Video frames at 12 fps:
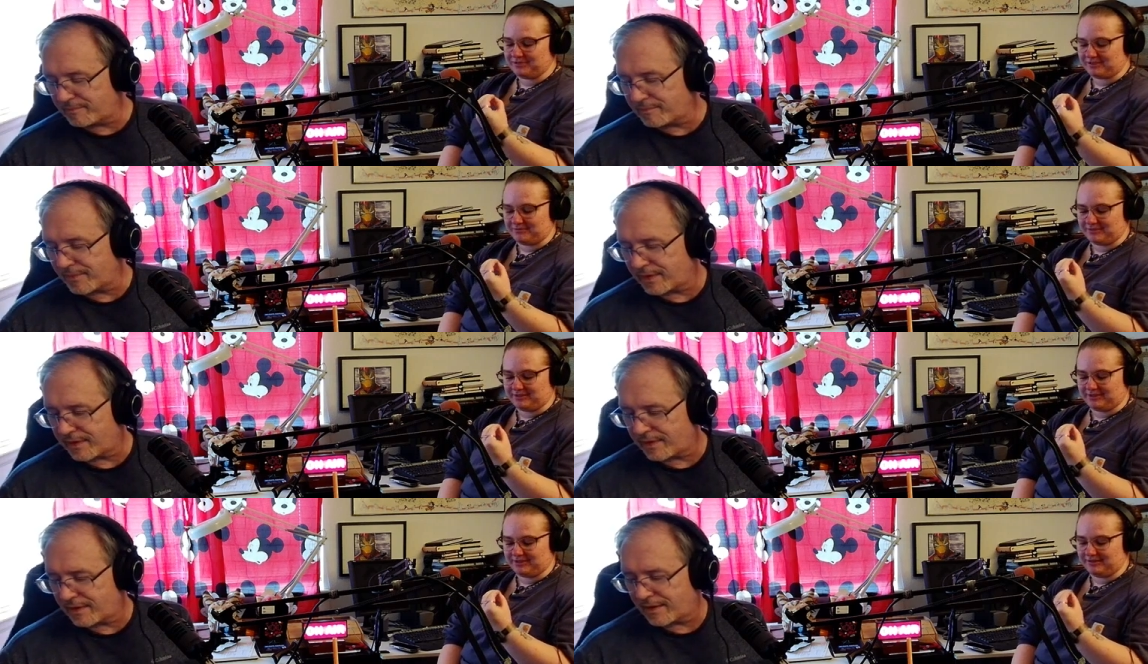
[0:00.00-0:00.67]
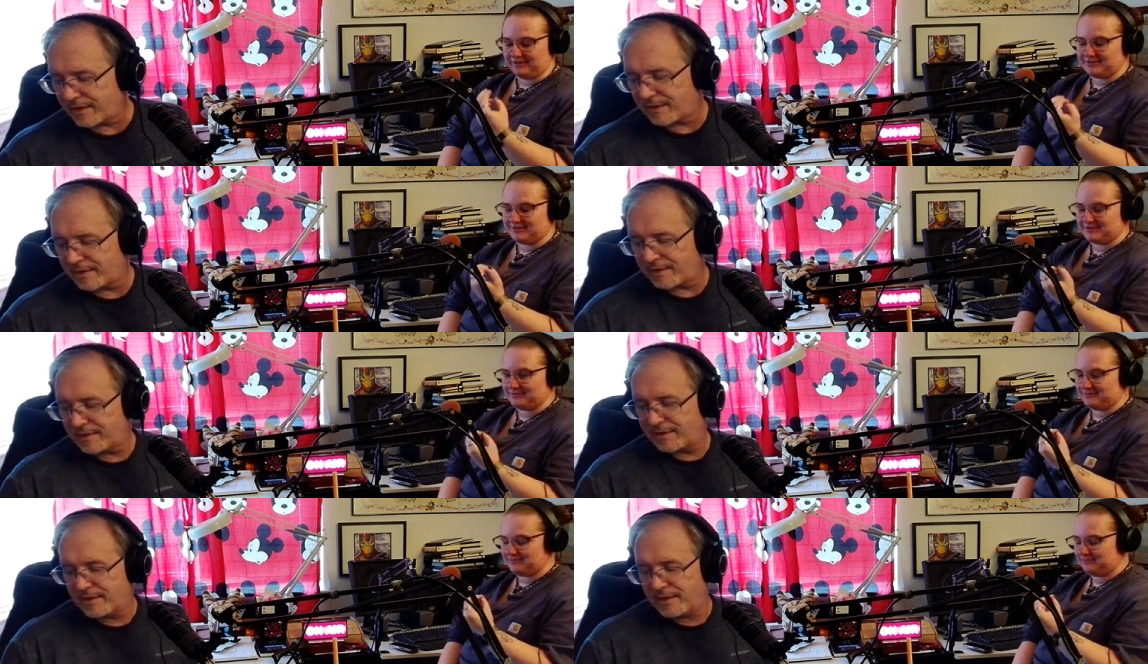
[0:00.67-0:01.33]
Speaker 1: I'm hilarious.
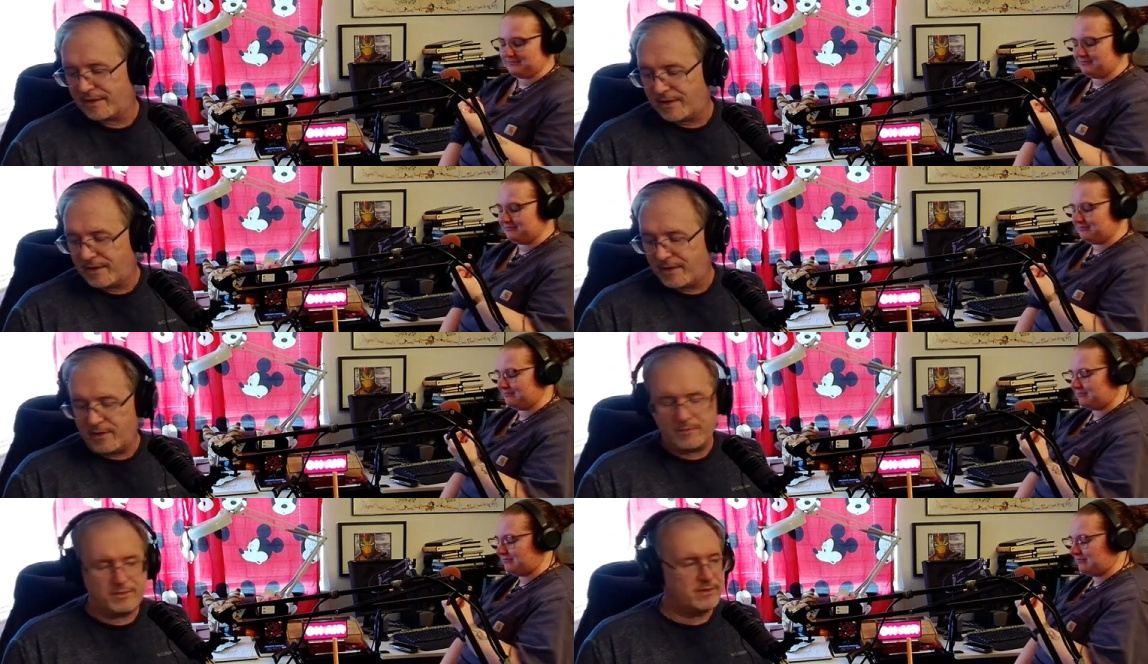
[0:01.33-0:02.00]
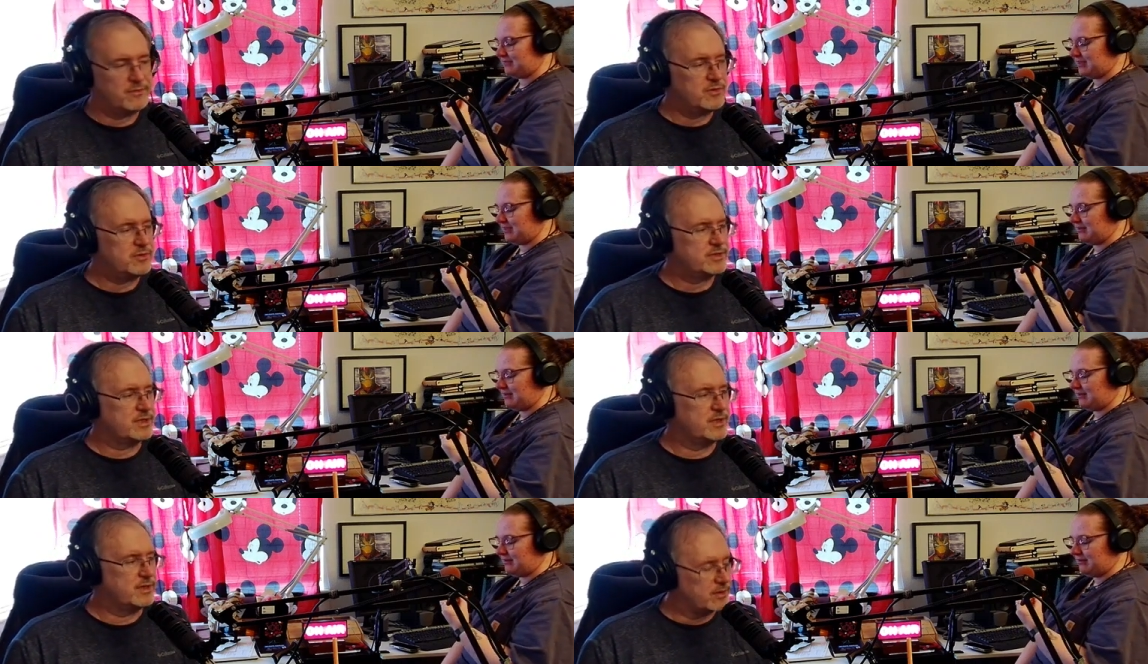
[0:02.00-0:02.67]
Speaker 2: Well, of course
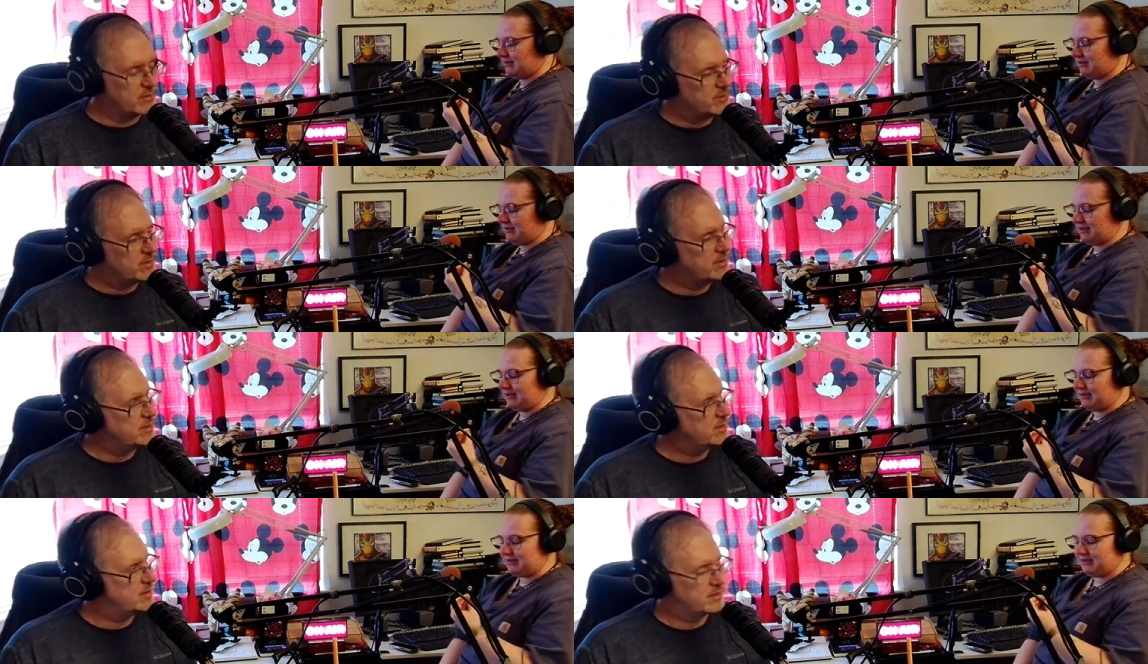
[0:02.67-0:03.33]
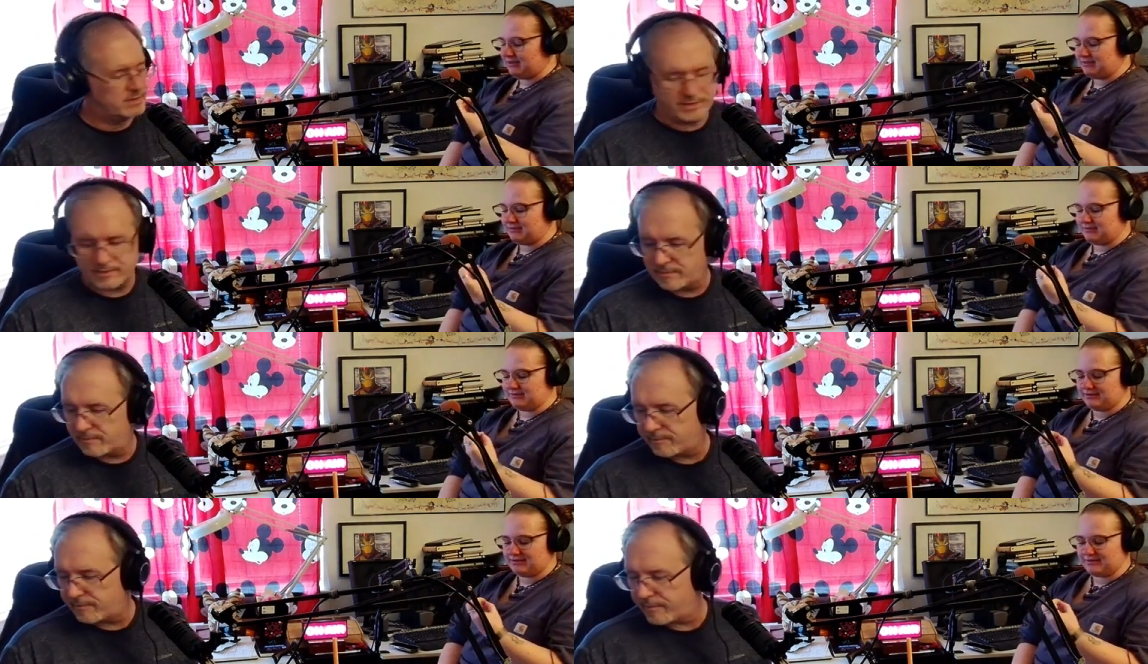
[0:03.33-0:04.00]
they do.
Speaker 1: I
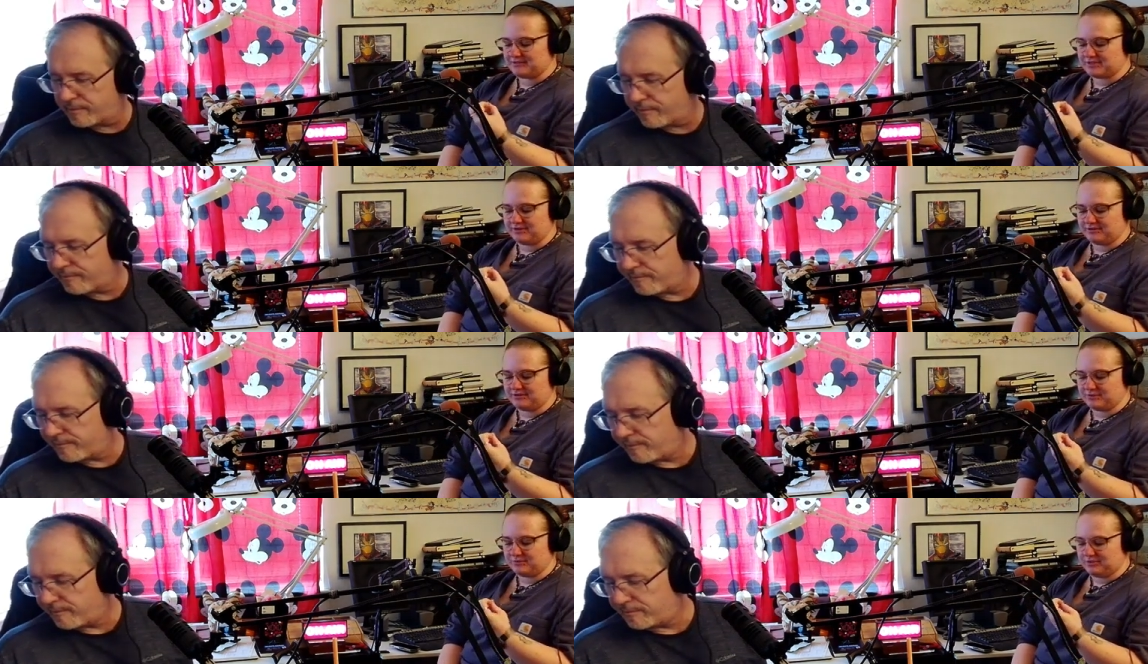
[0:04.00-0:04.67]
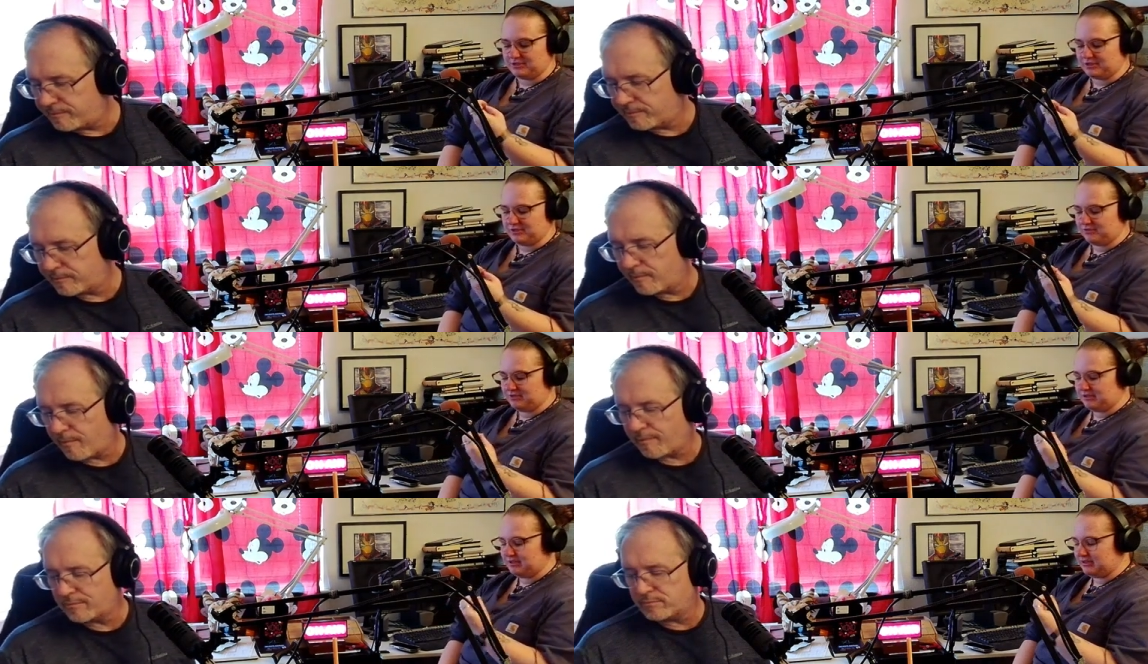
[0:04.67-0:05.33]
I've started this one
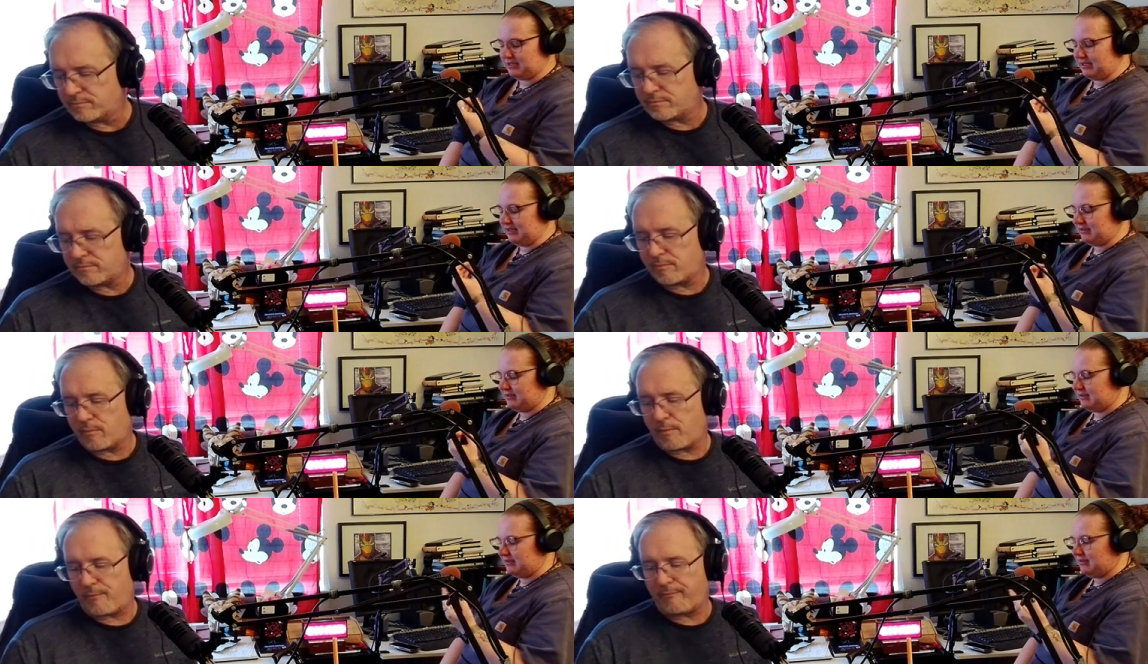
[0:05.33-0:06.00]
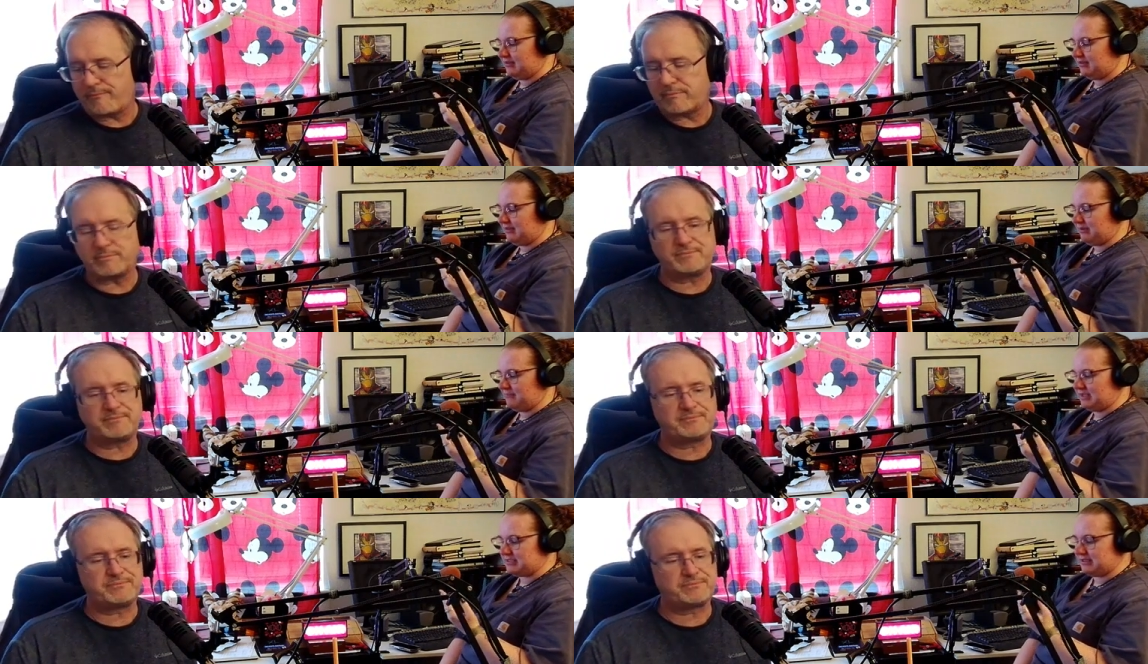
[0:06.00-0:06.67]
joke that I'm
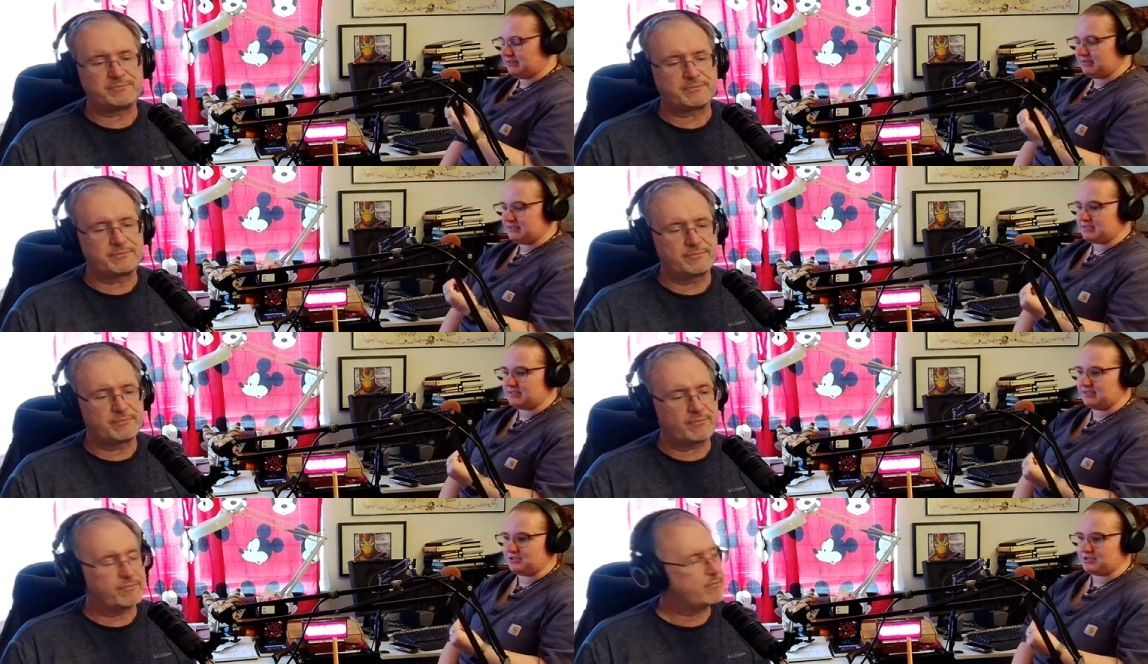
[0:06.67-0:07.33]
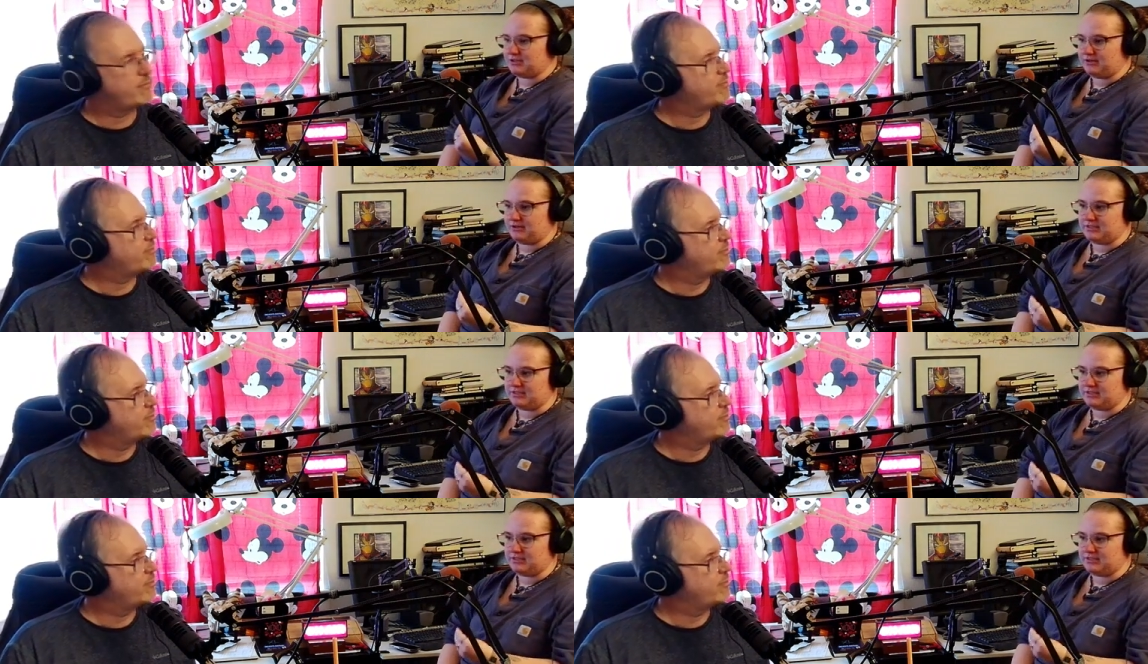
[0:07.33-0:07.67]
basically a stationary